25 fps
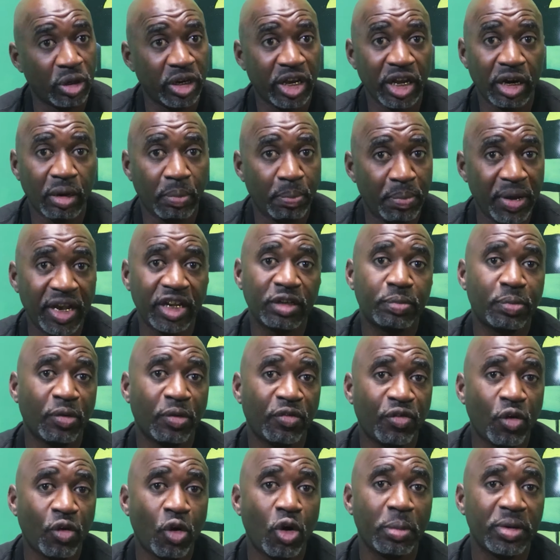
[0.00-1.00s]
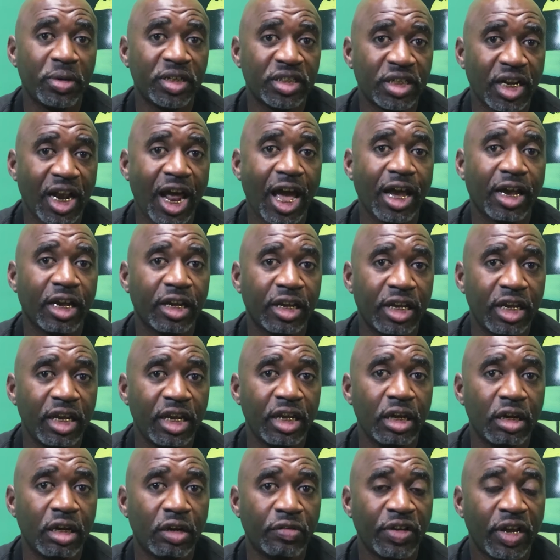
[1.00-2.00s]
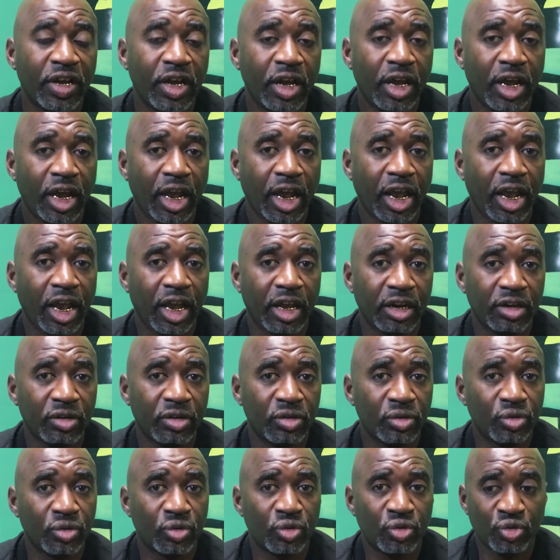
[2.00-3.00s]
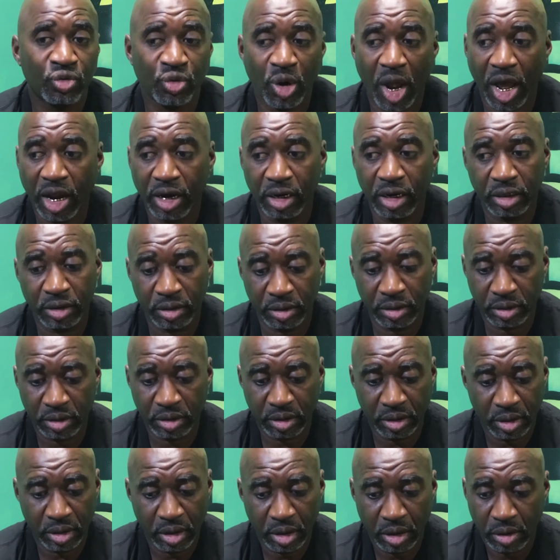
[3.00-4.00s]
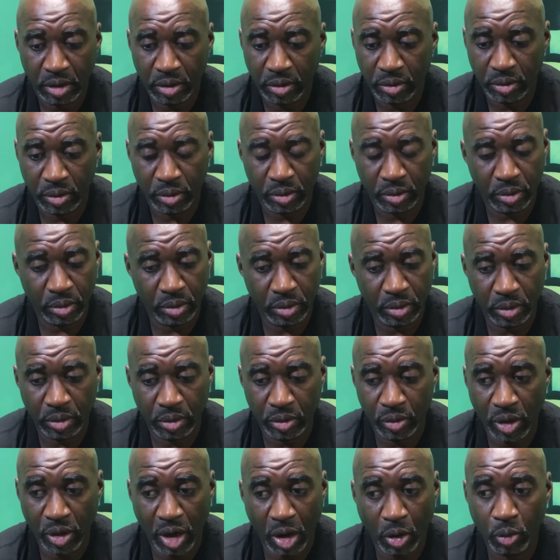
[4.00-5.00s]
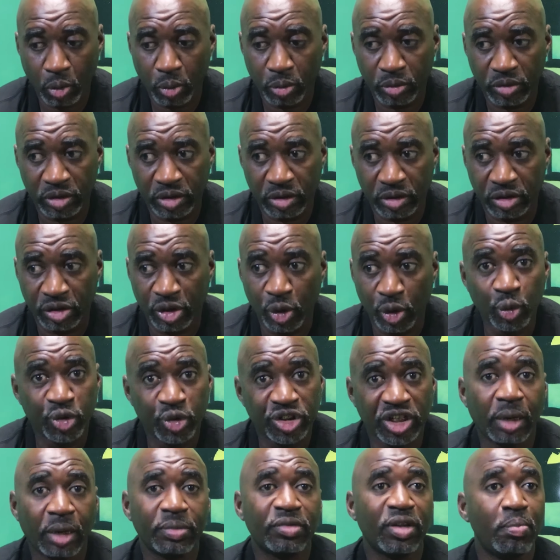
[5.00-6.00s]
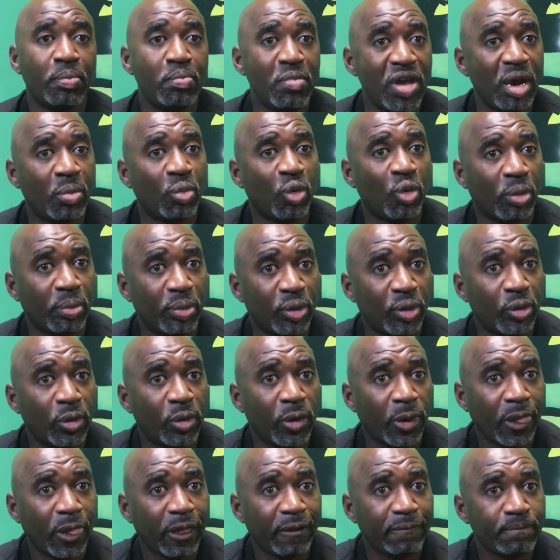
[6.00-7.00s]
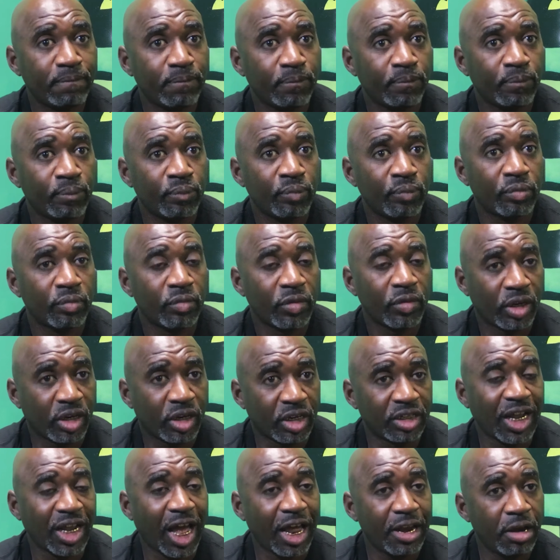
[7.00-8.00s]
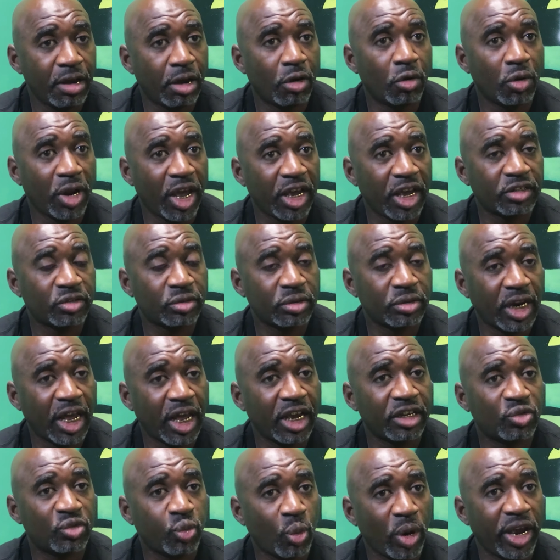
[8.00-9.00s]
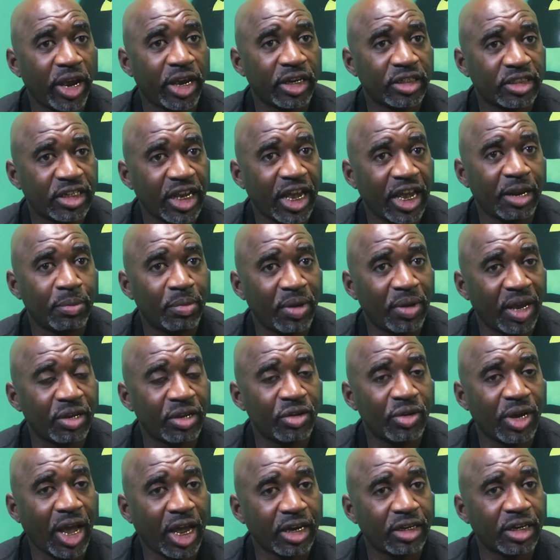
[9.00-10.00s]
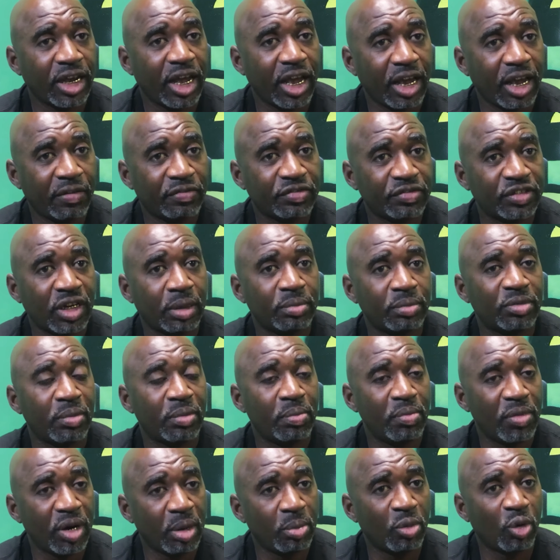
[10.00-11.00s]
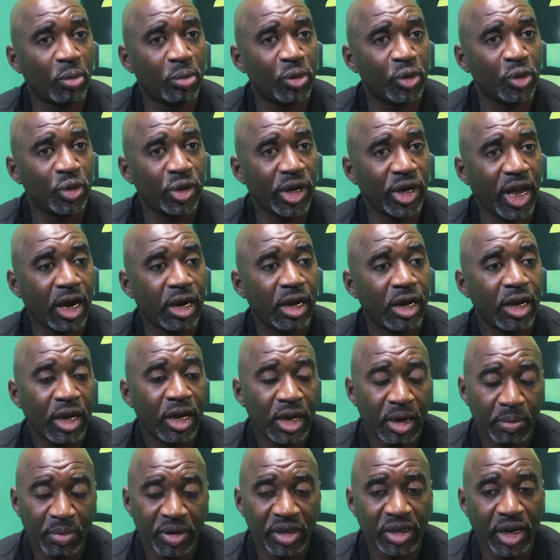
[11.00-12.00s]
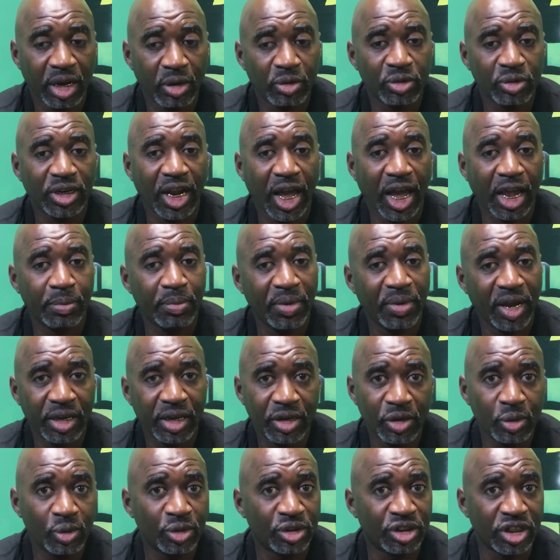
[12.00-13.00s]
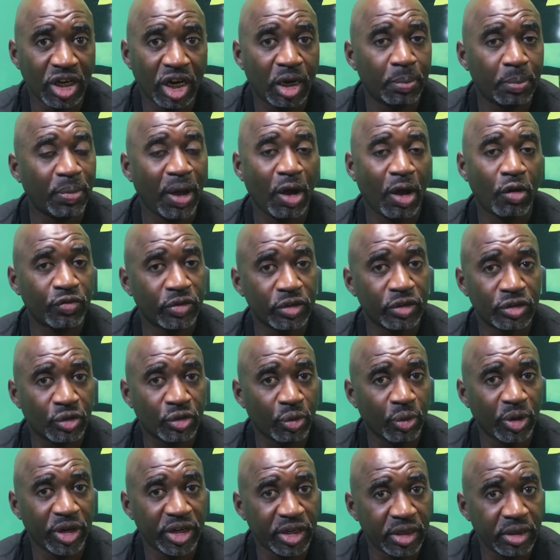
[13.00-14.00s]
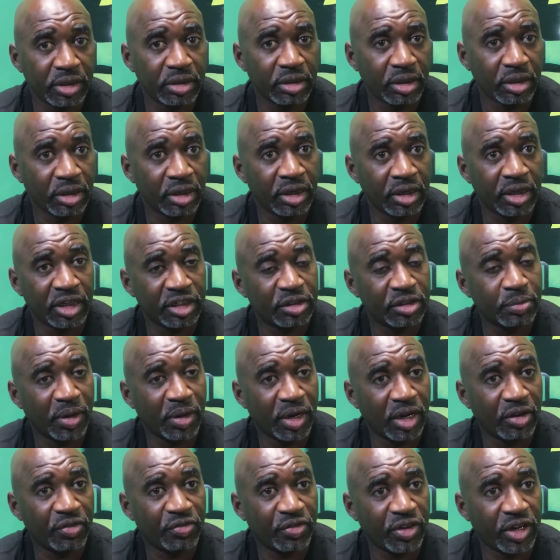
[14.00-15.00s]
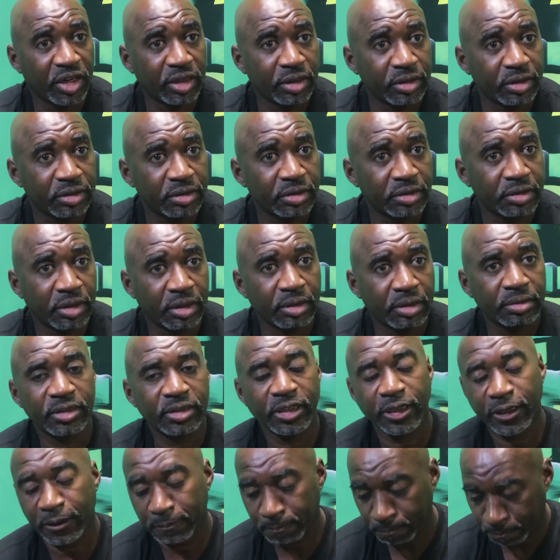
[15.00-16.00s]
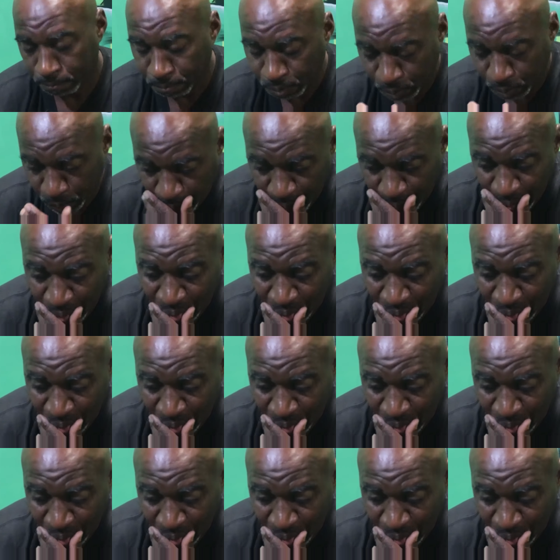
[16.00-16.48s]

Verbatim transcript: do get a best performance that I could give and try to, you know, do something memorable. Yeah. Cause I know that's that's where it's at, man. You got to have something memorable. You gotta but they was like, man, you jump off the screen in this motherfucker. You know what I'm saying?